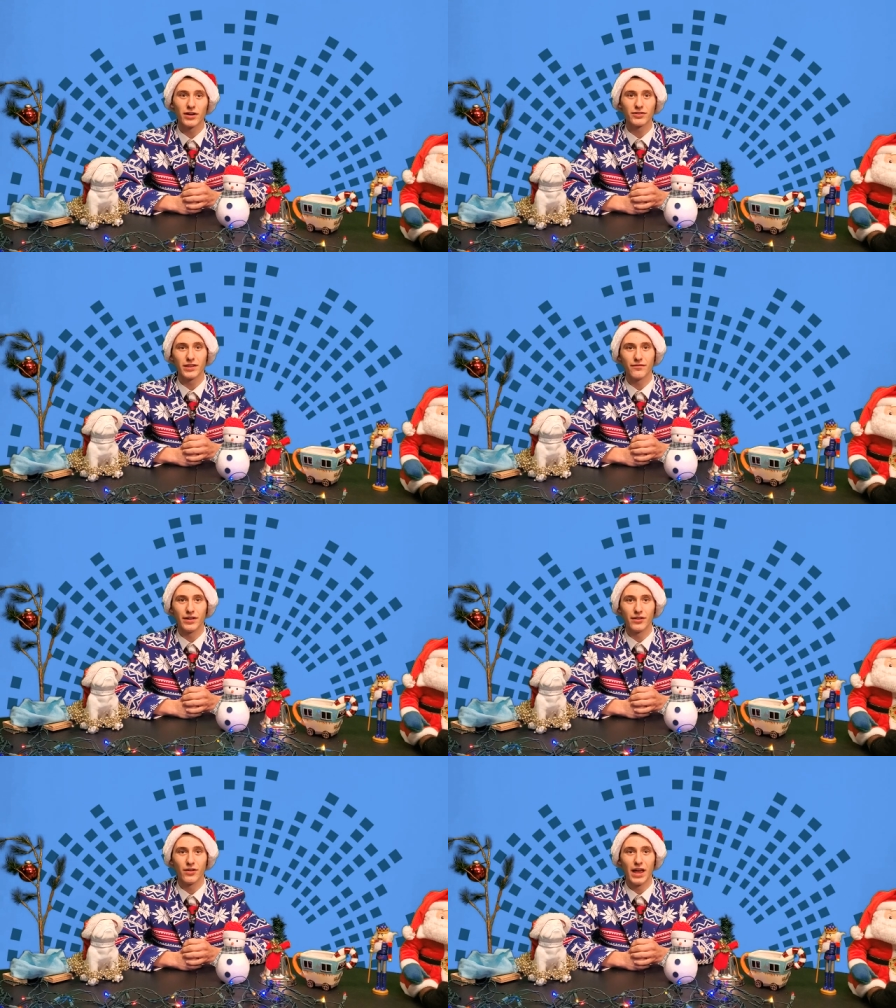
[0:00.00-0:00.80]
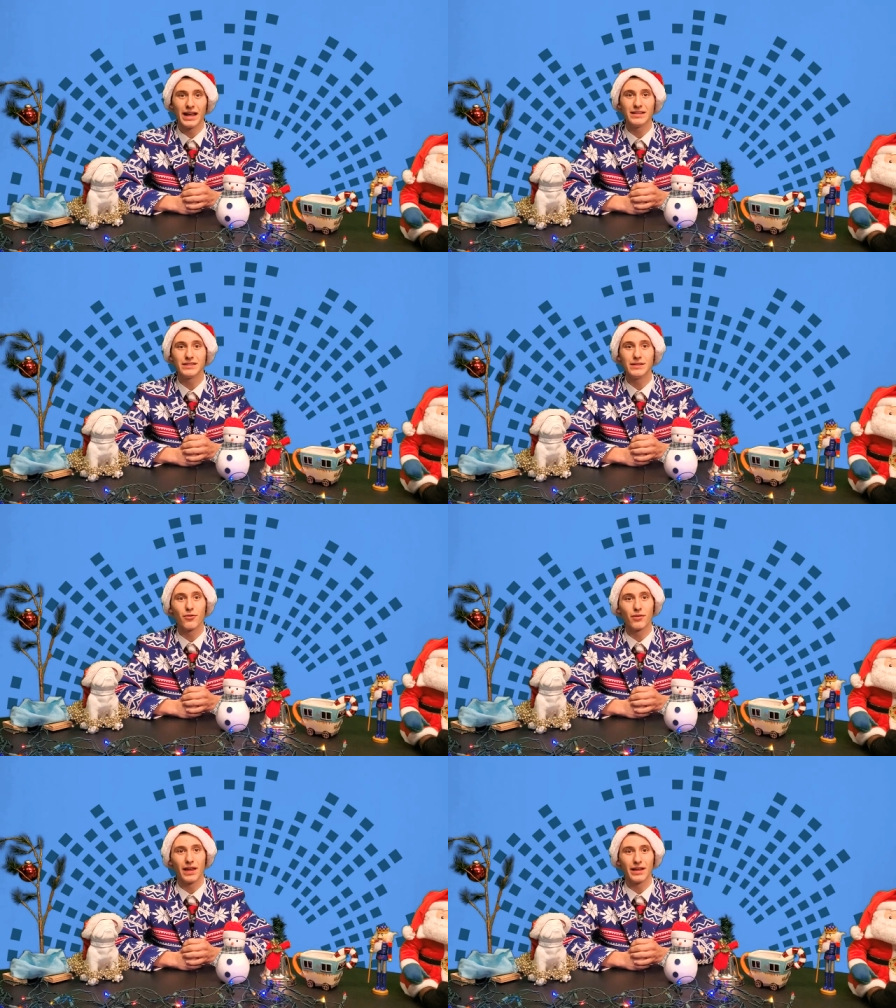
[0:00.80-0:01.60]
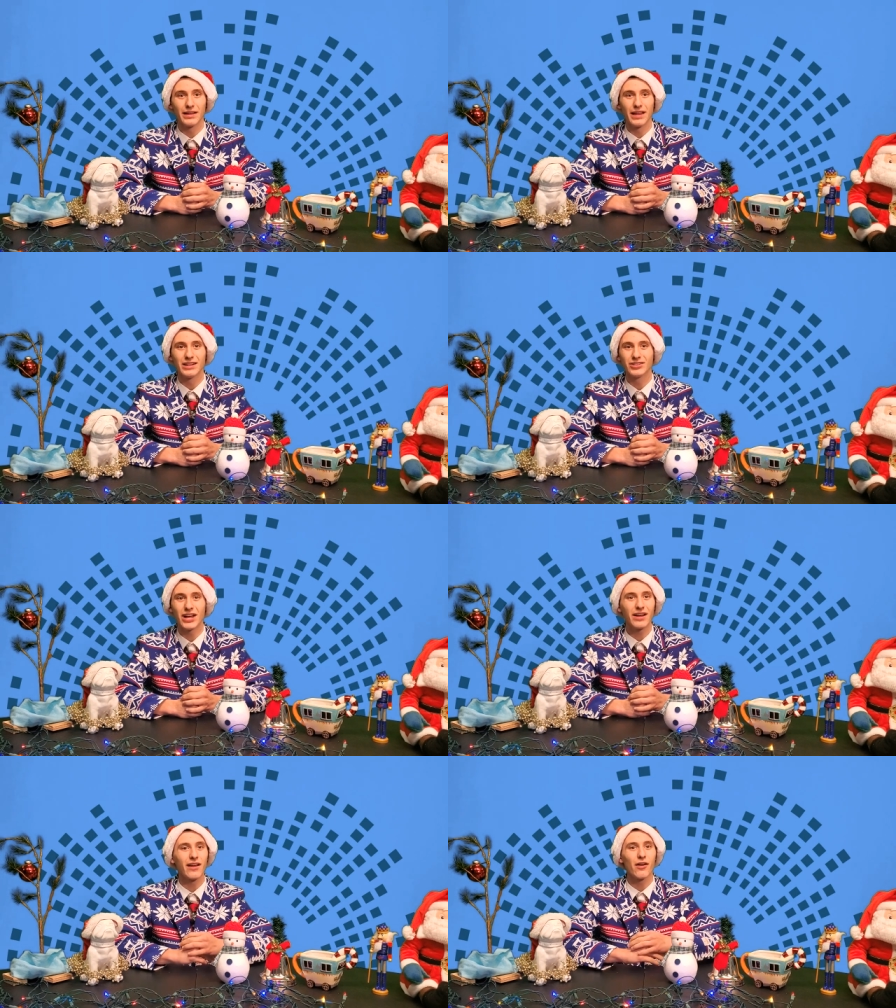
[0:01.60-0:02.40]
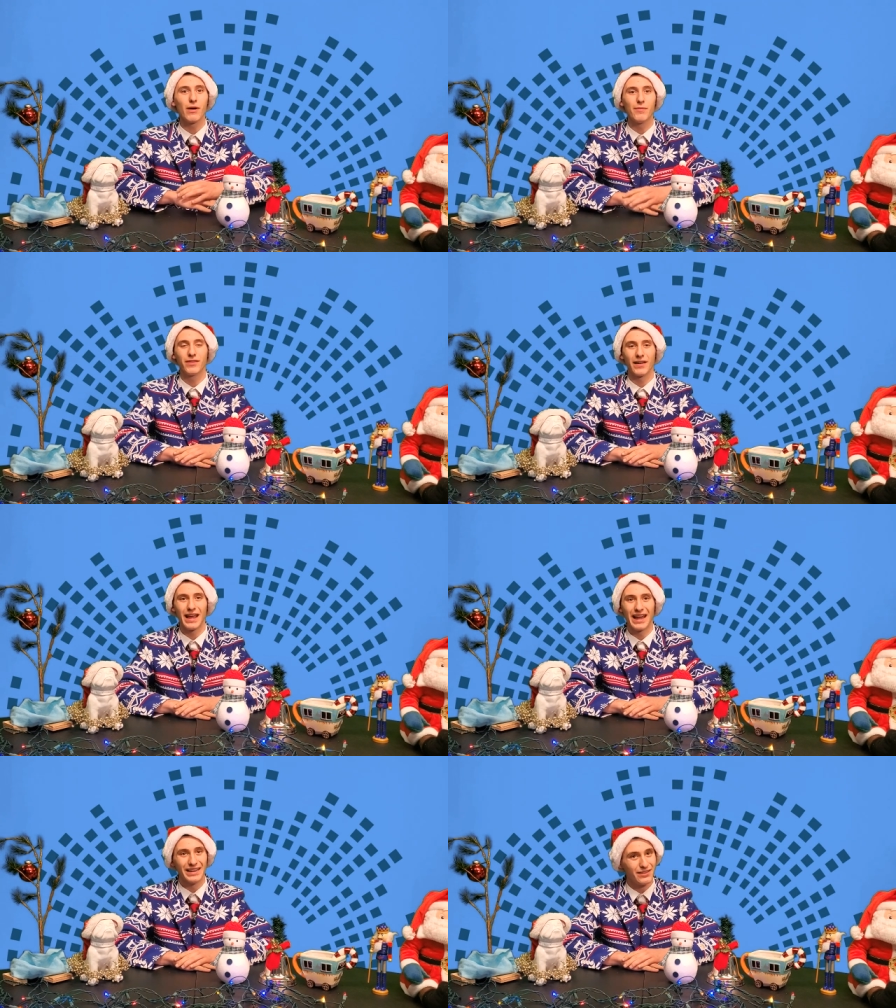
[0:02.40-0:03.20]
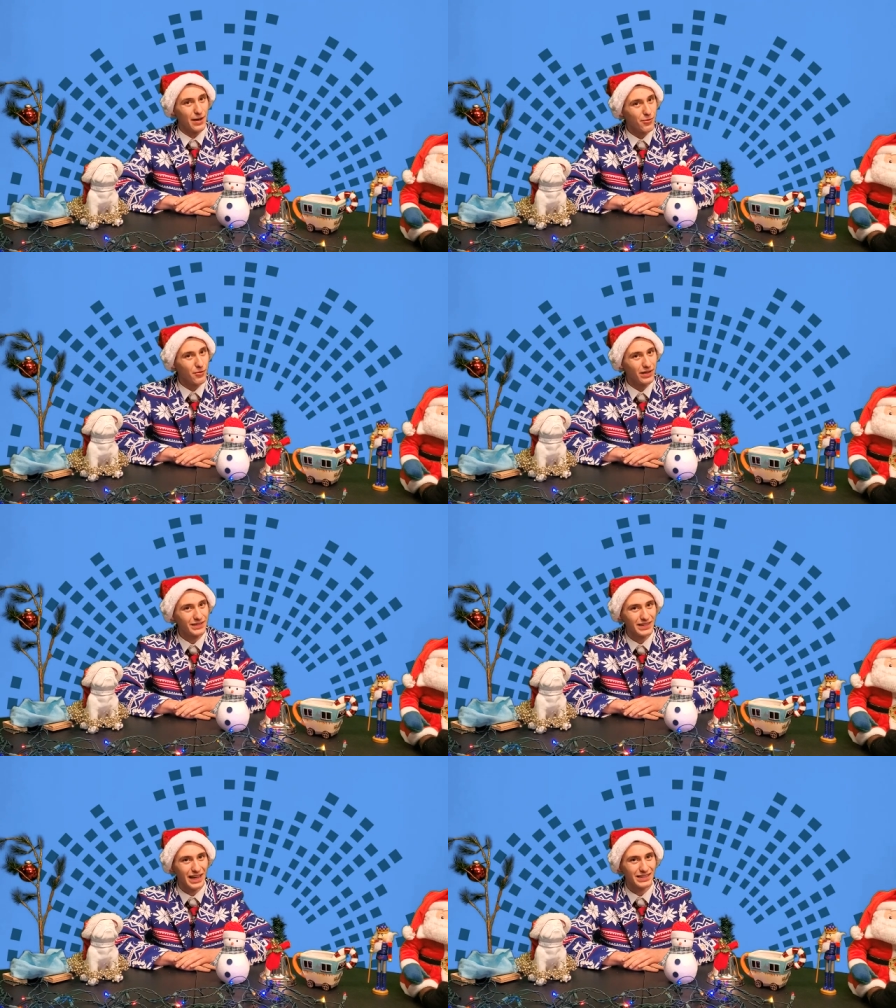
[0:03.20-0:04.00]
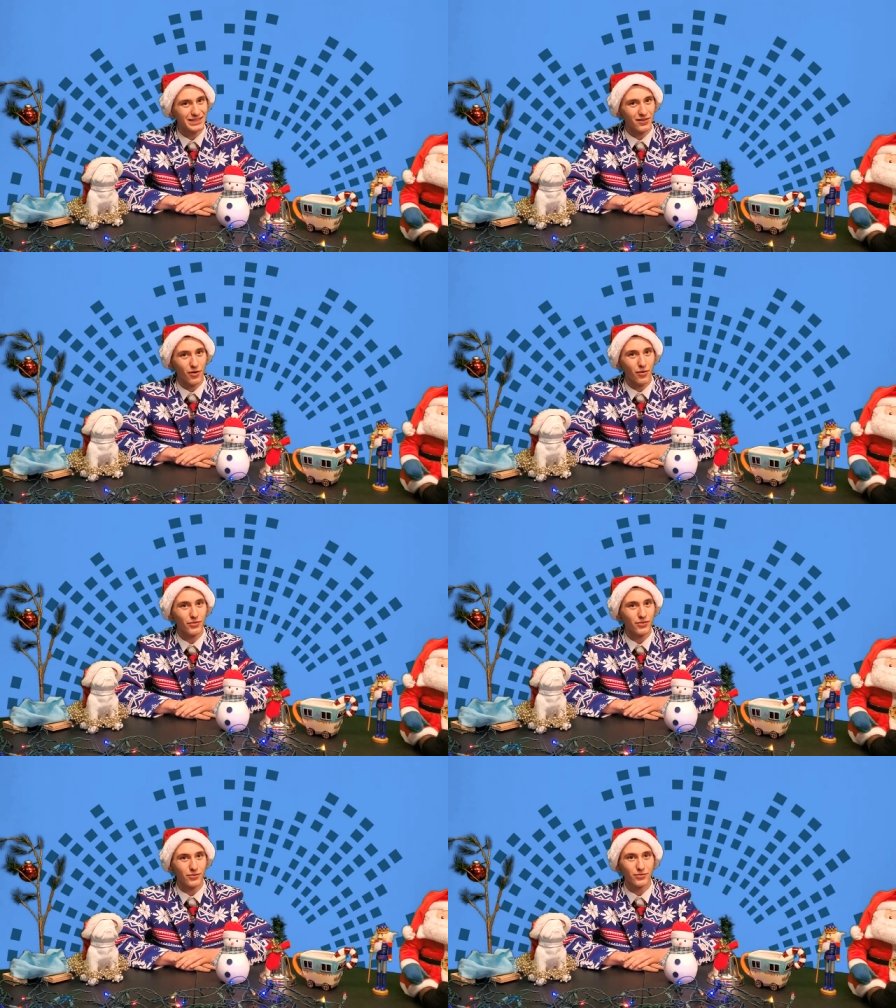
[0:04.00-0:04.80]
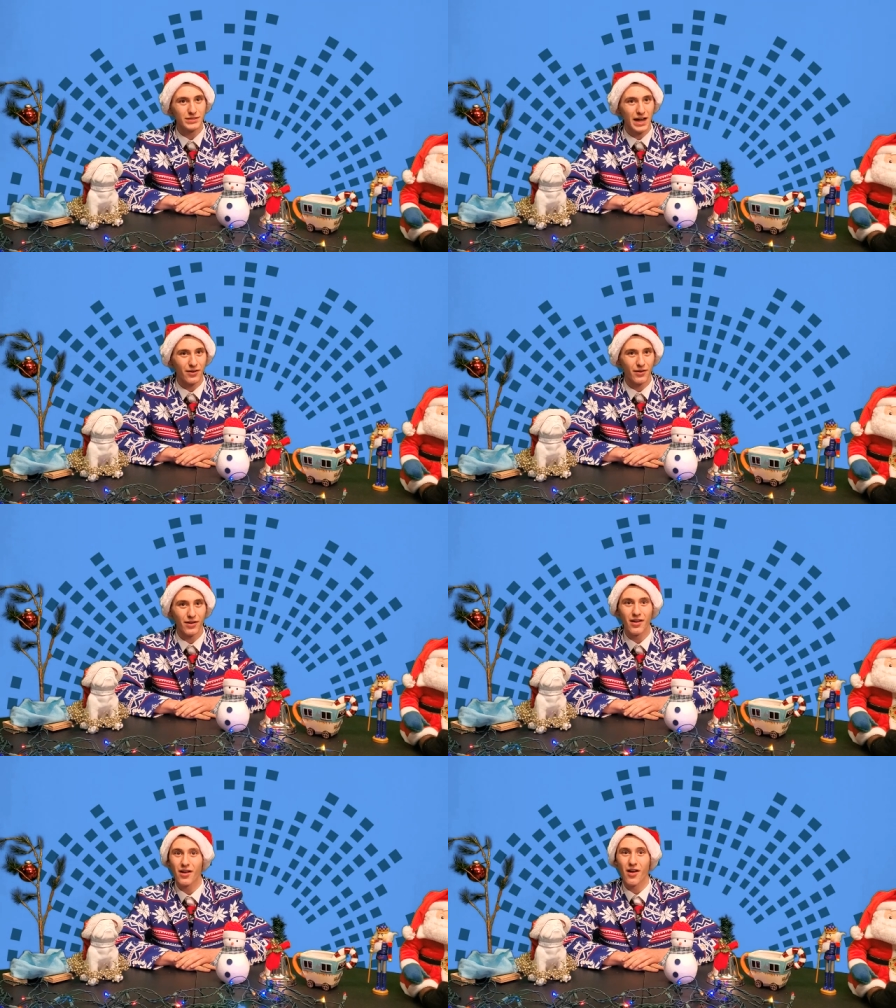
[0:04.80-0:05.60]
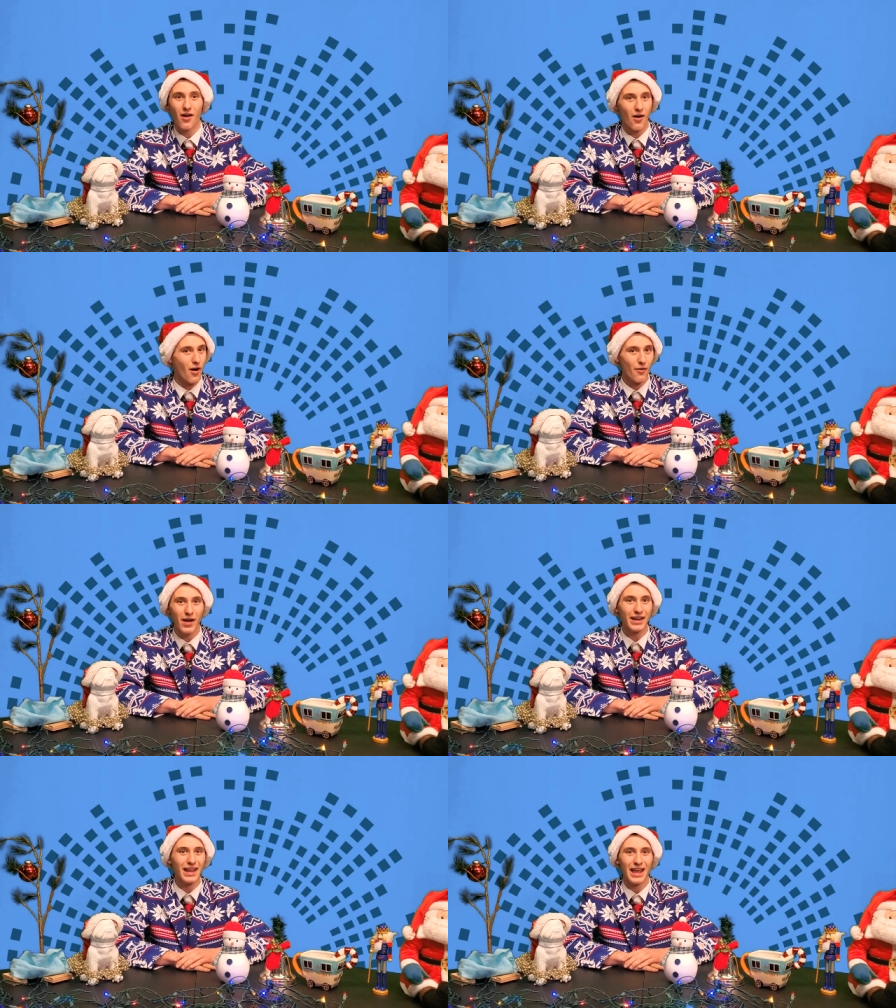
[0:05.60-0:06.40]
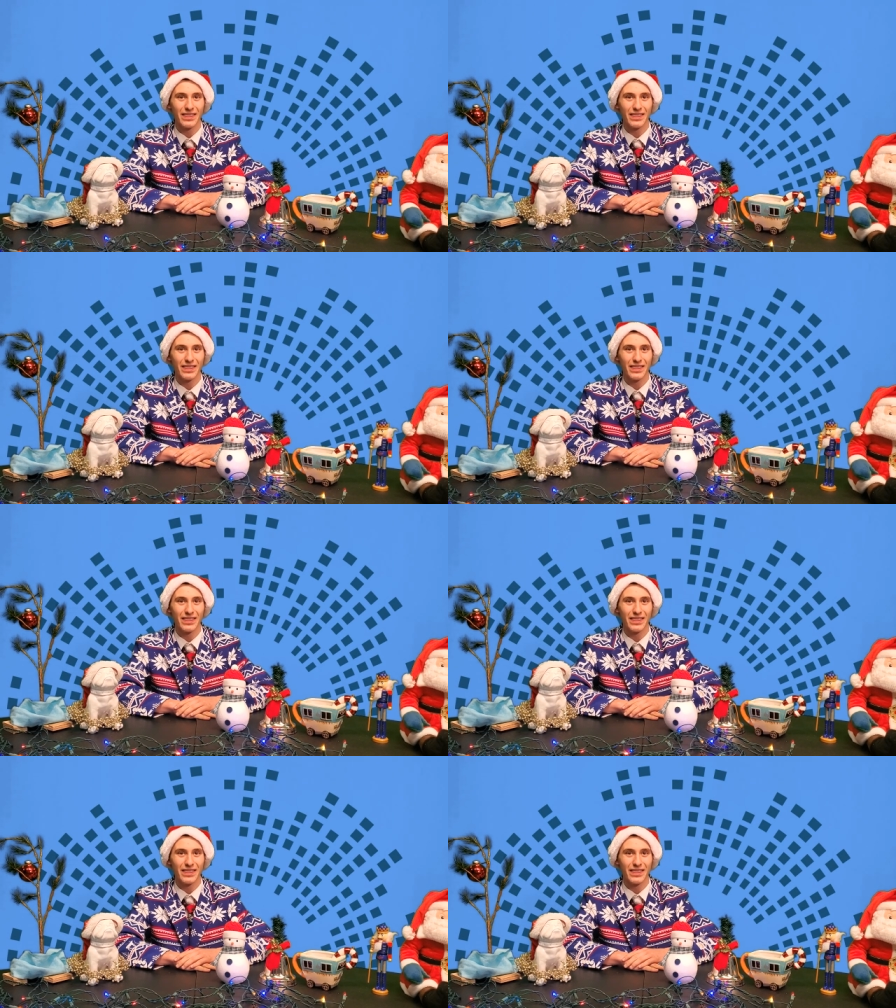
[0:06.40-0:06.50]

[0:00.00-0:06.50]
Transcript: watching the video and see more like it, check out our website at wacs.aldenschools.org all right,